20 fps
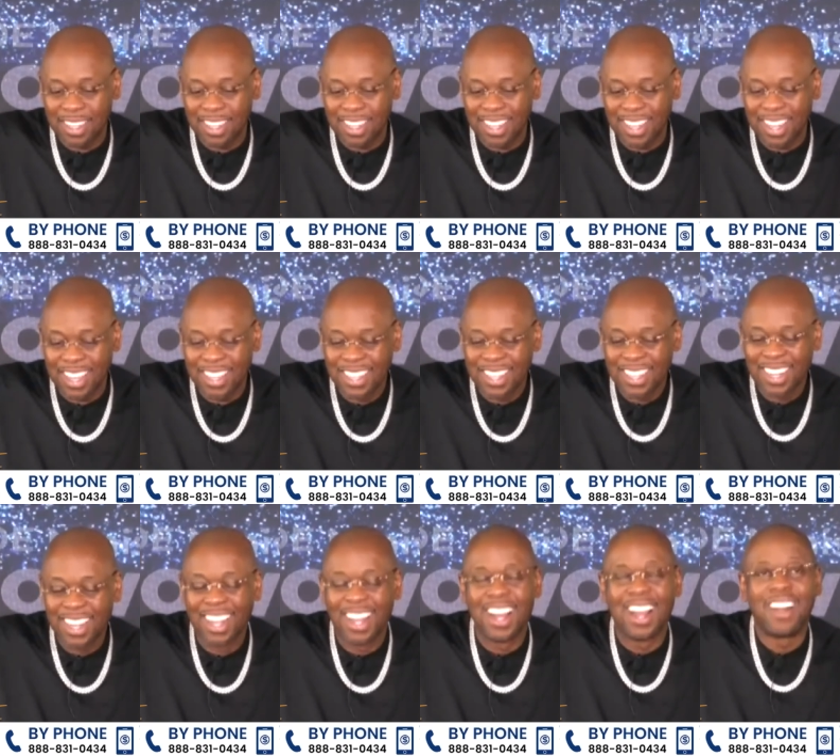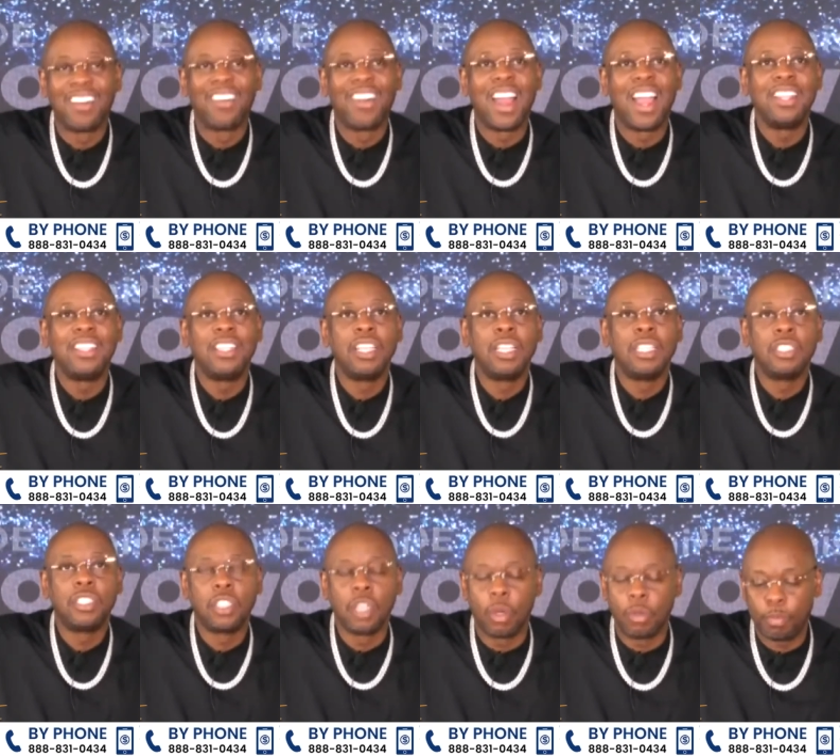Yeah. All right.
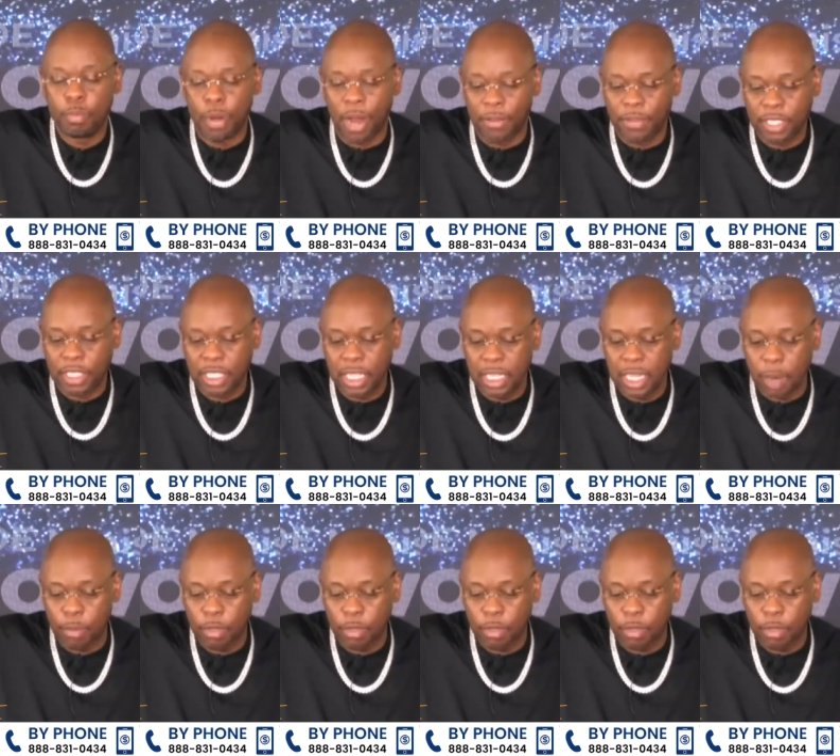So, Prophet Sidney,